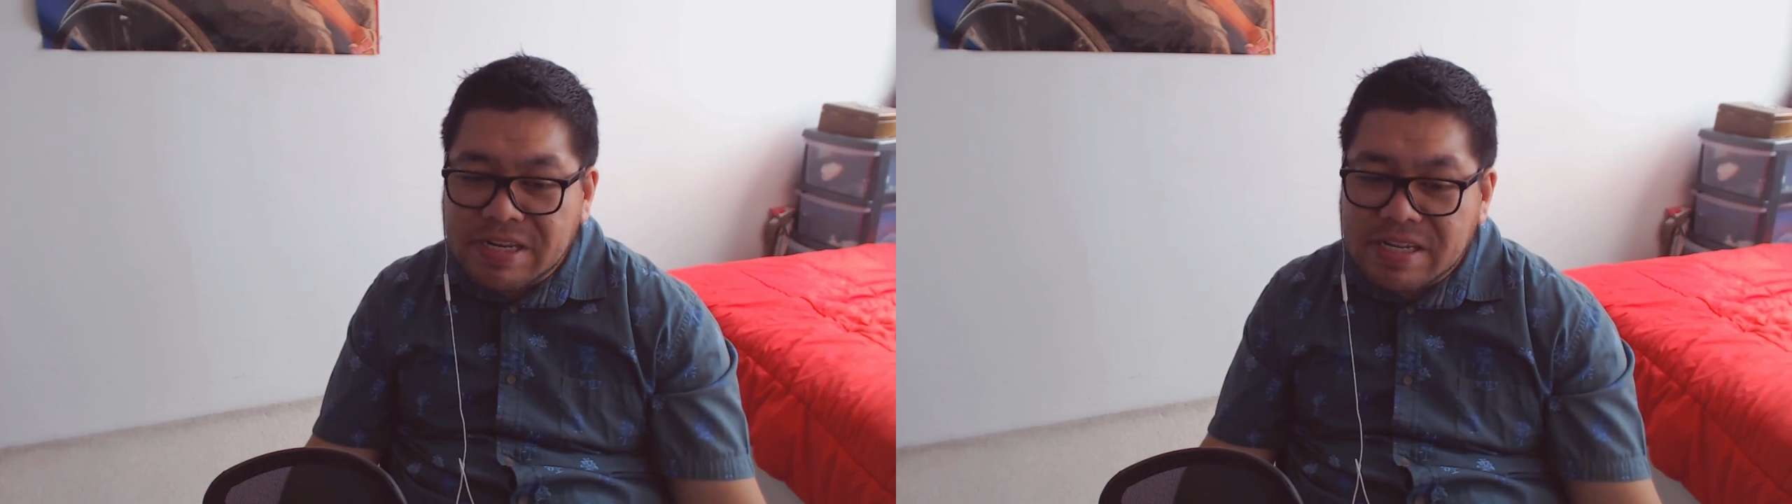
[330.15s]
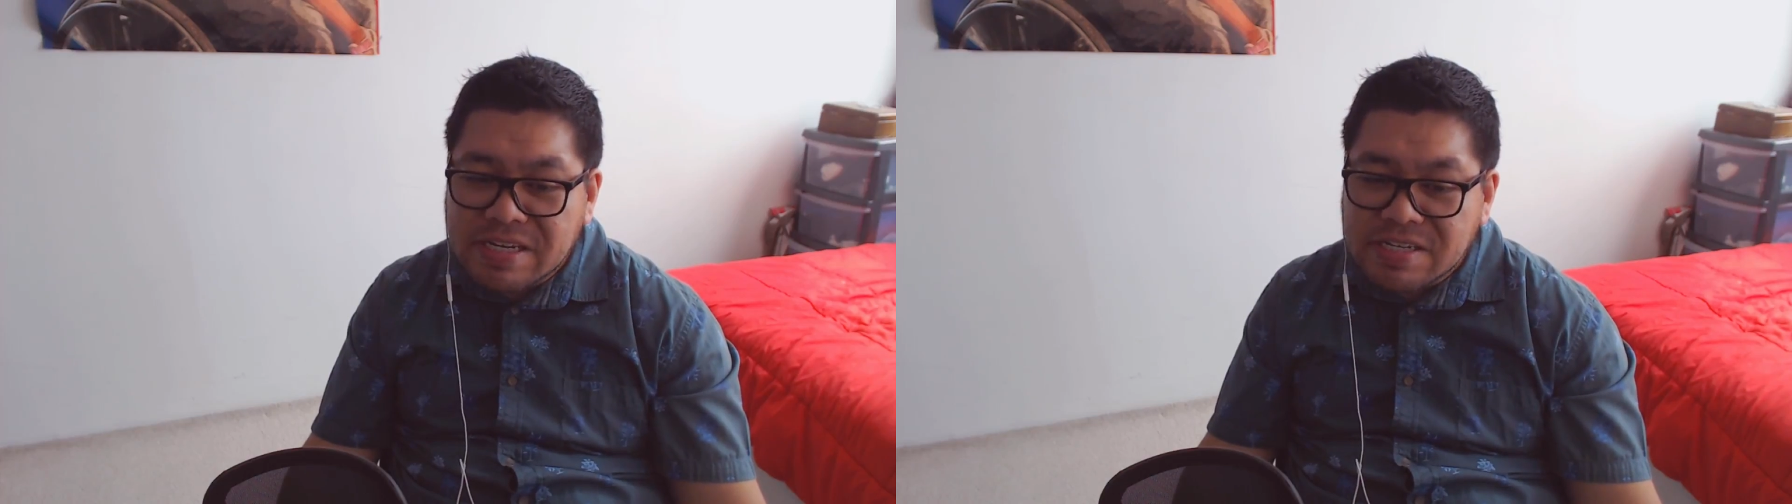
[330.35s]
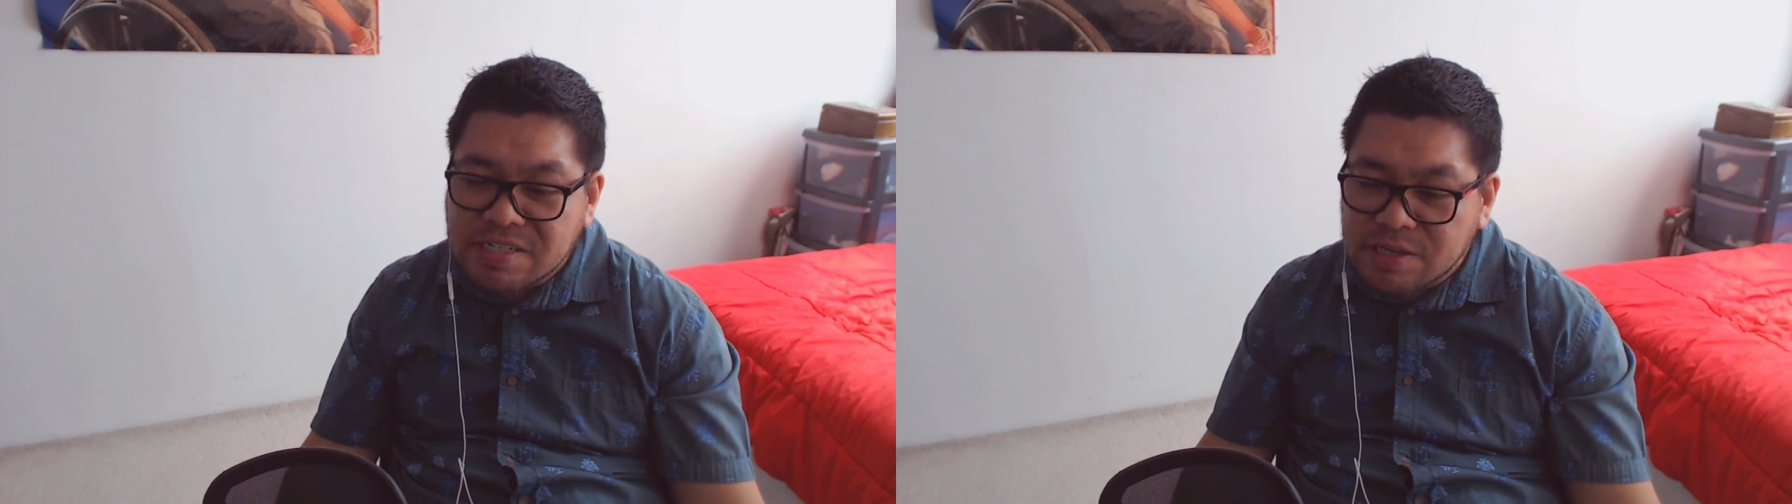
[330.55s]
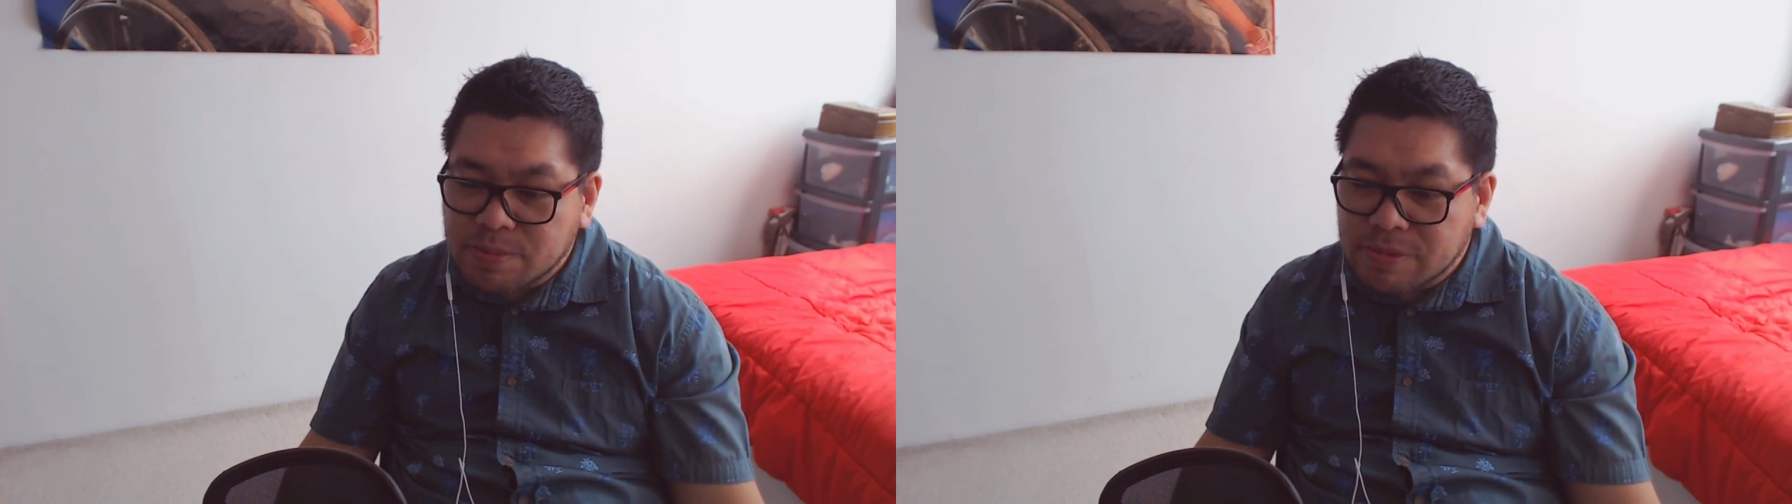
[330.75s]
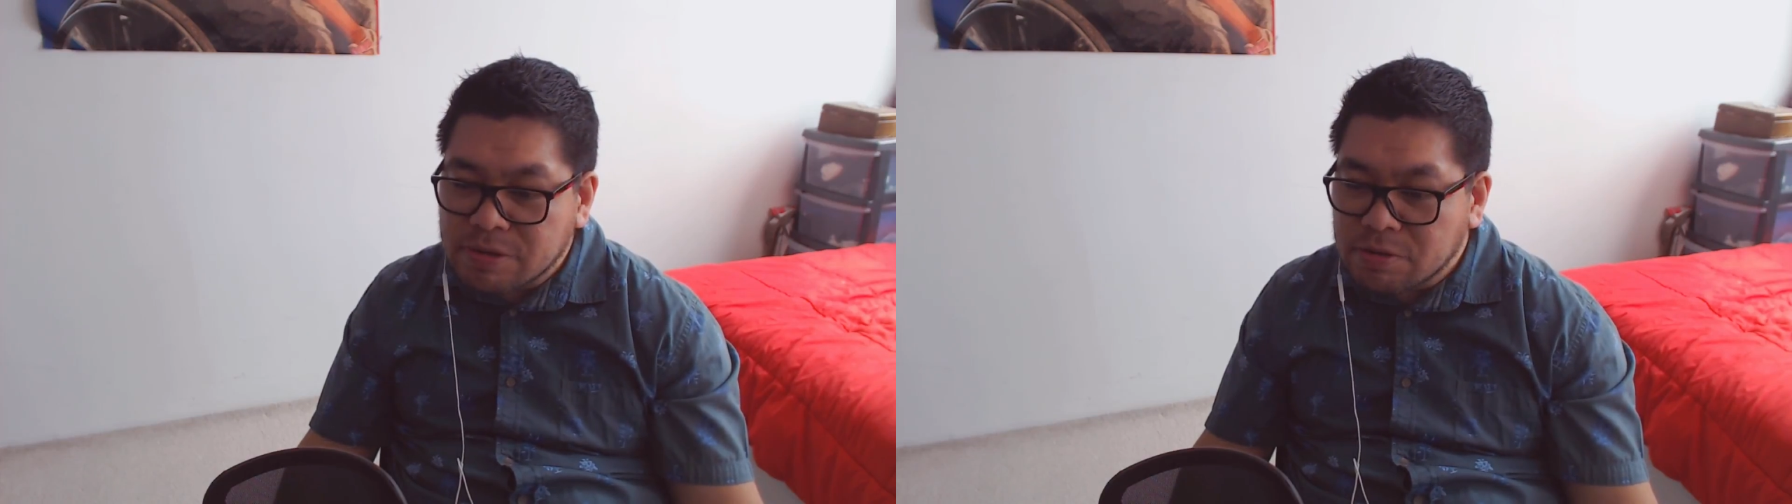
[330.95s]

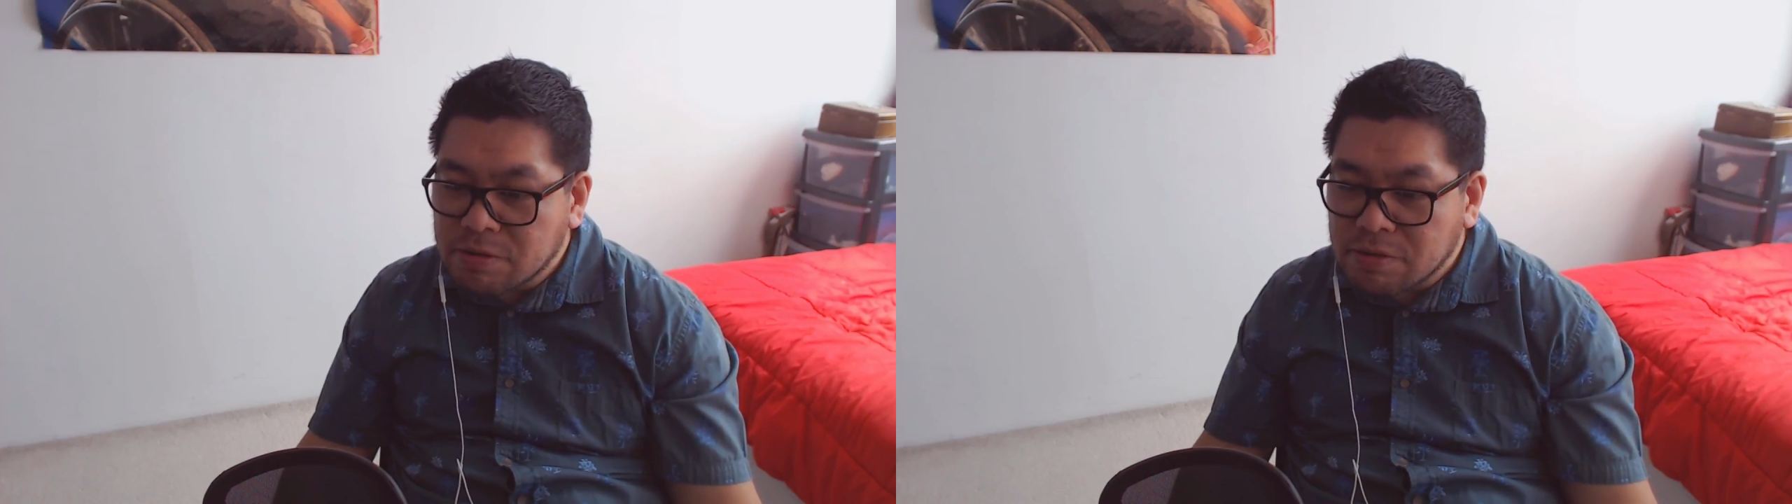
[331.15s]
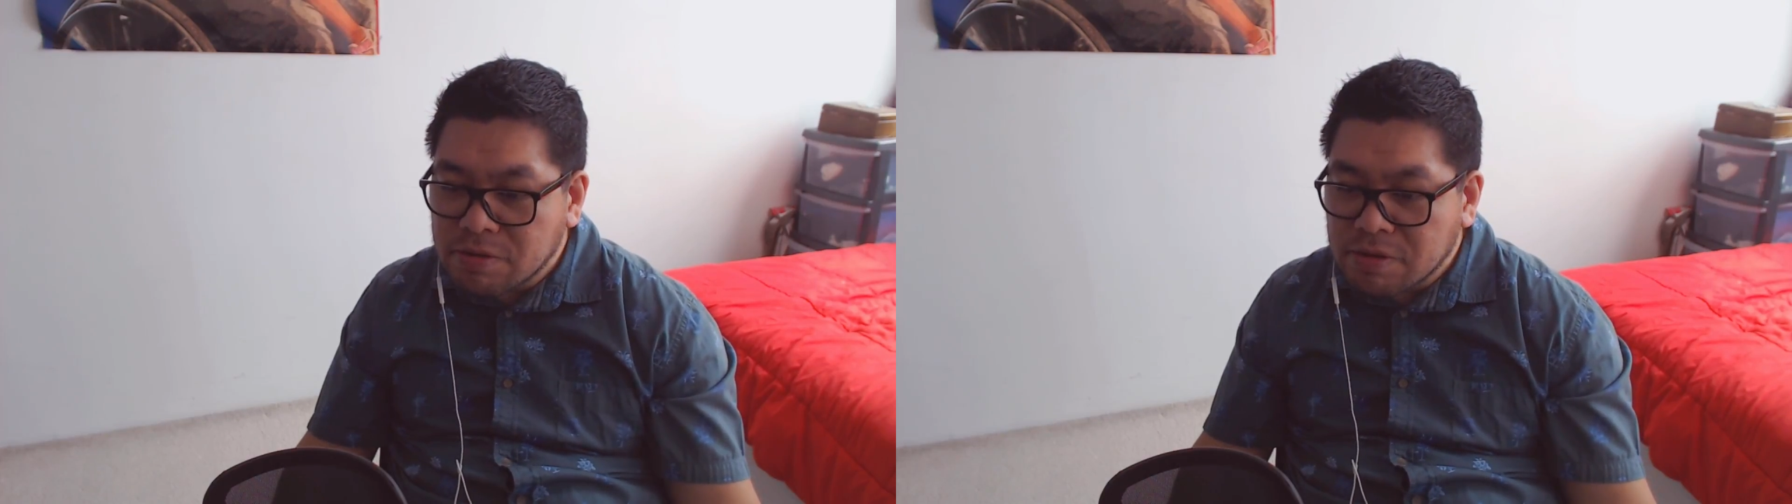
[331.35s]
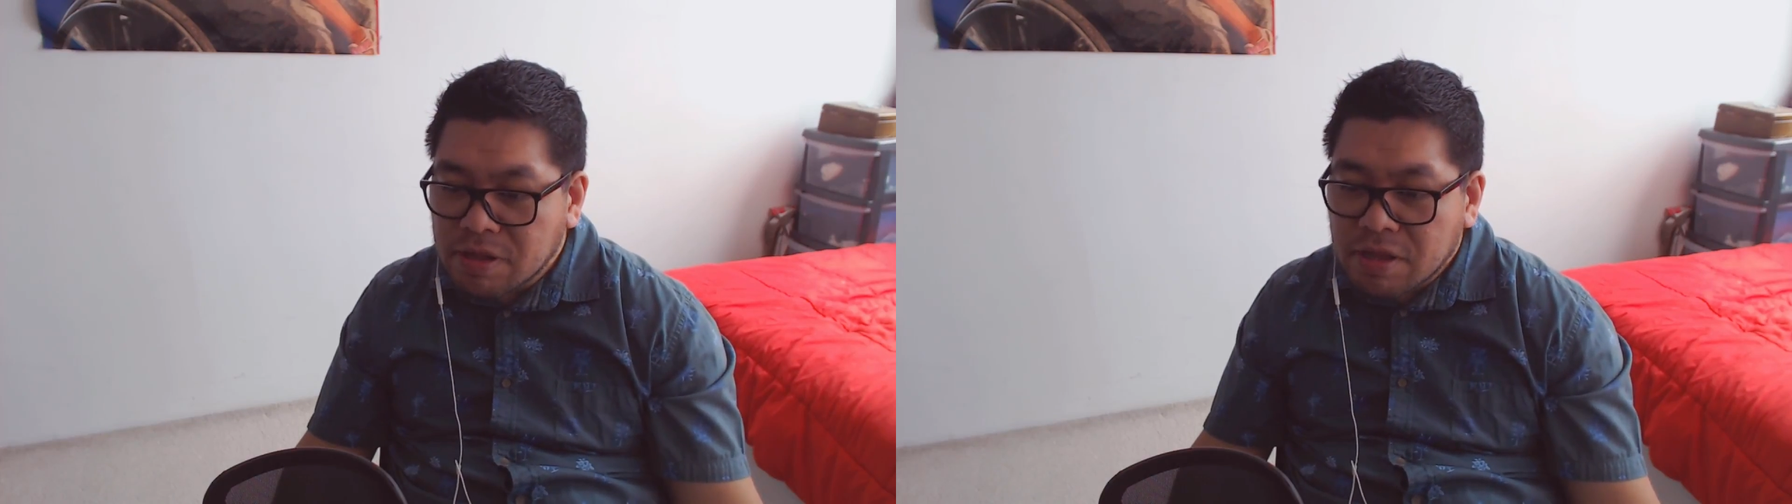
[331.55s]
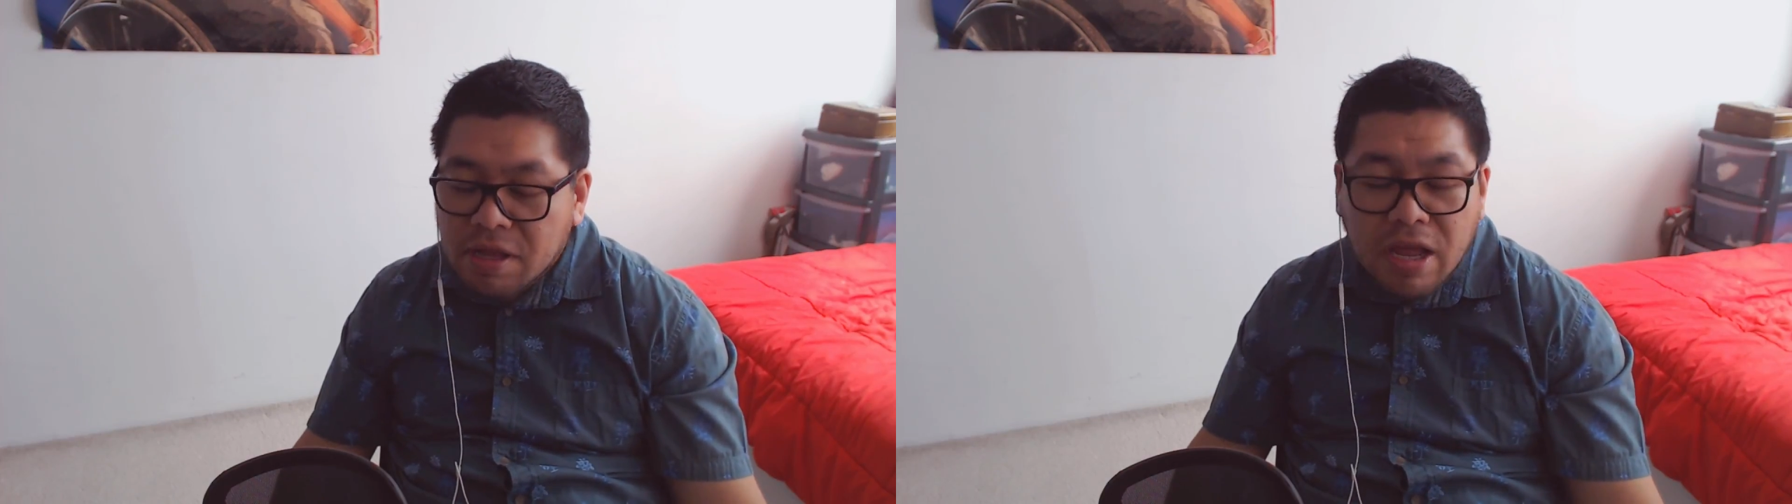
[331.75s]
leadership at all.